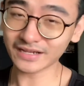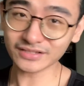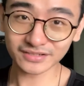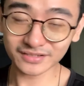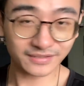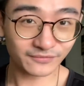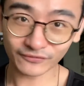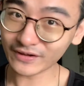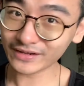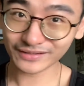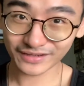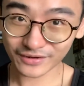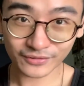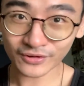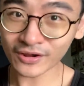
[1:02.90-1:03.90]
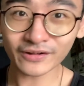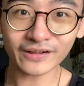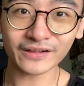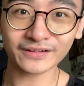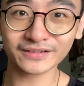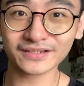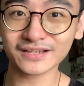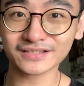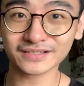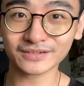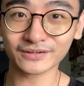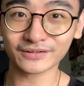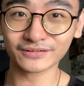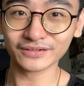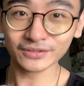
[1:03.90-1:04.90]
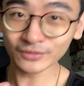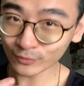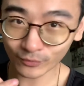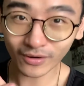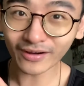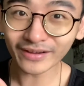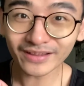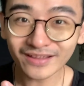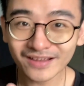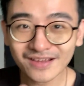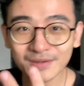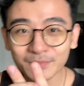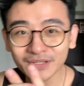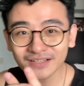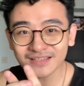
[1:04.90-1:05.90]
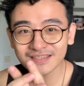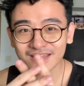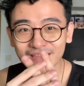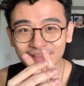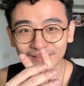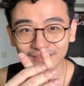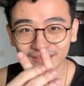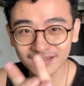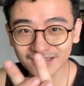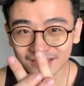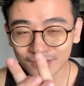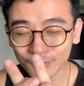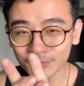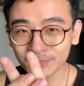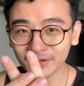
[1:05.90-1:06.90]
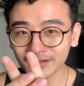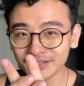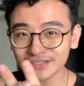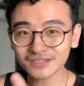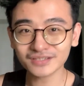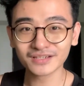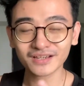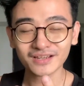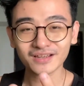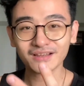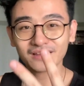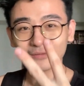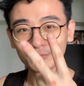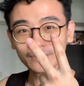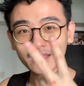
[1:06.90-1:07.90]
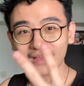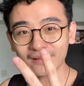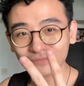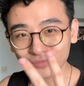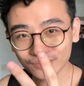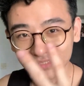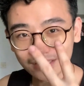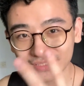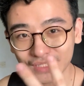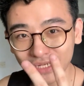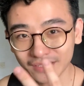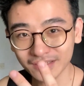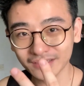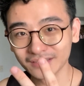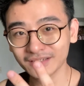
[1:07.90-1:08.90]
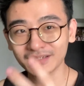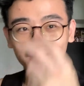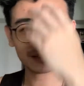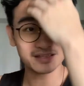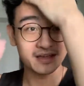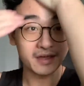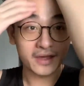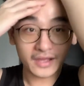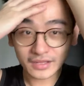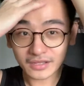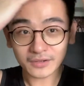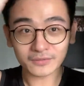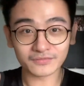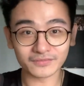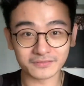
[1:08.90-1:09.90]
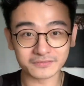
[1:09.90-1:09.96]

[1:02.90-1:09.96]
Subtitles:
Actually, in fact, they're not holidays at all. You know why? Because these 2 months, we have to study the hell out of